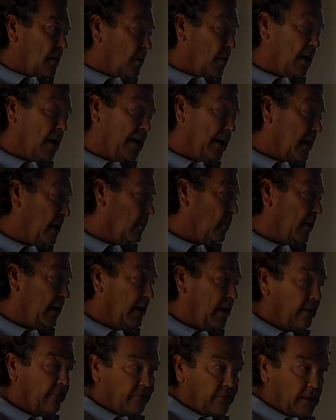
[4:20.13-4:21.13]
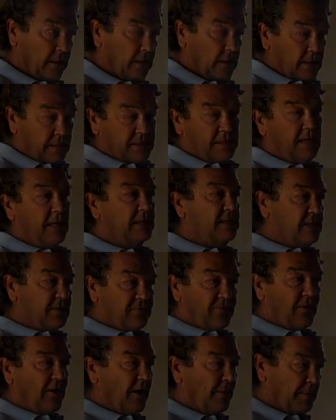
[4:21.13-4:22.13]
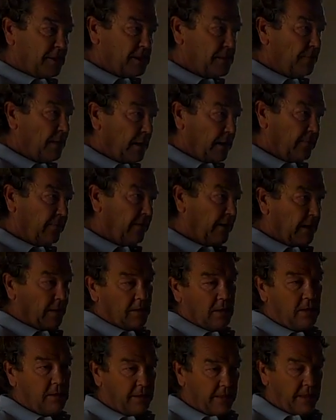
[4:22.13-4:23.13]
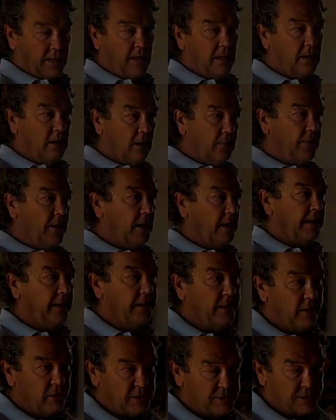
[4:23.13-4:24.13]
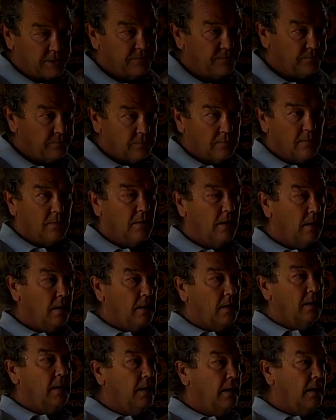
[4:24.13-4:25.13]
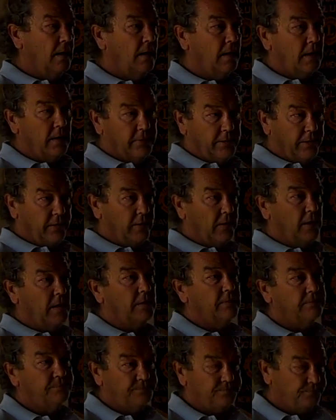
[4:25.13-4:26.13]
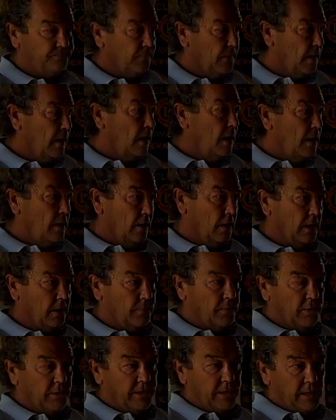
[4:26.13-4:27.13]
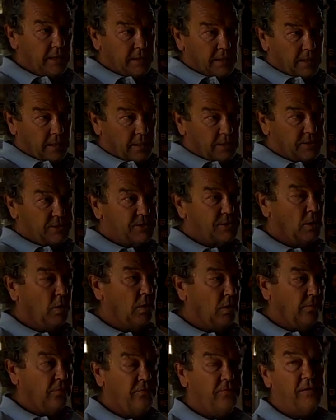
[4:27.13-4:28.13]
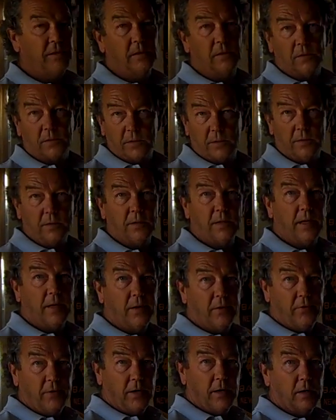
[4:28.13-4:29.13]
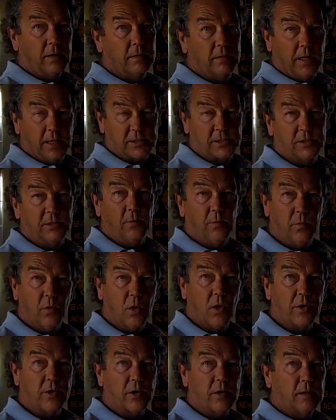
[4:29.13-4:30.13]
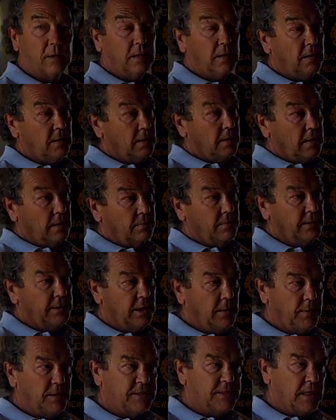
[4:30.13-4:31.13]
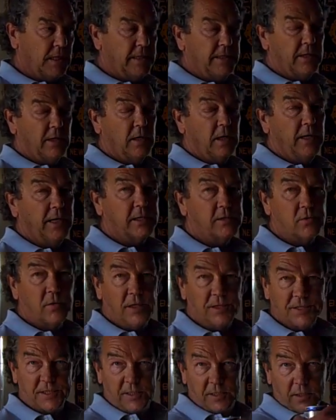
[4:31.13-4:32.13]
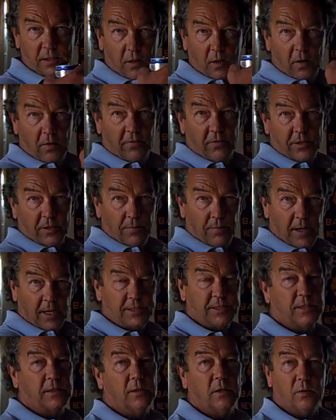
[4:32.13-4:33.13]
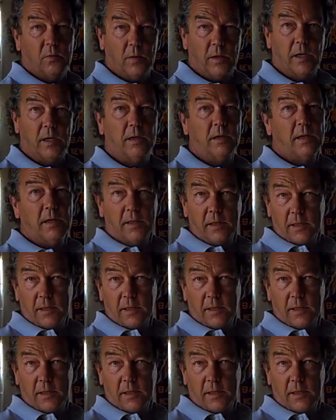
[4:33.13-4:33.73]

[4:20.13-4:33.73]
Well, yeah, we have a Texas firm, as a matter of fact, called Arabella Energy. They're going to put in a solar field down there next to the border. But they'll be selling their electricity over to Mexico where,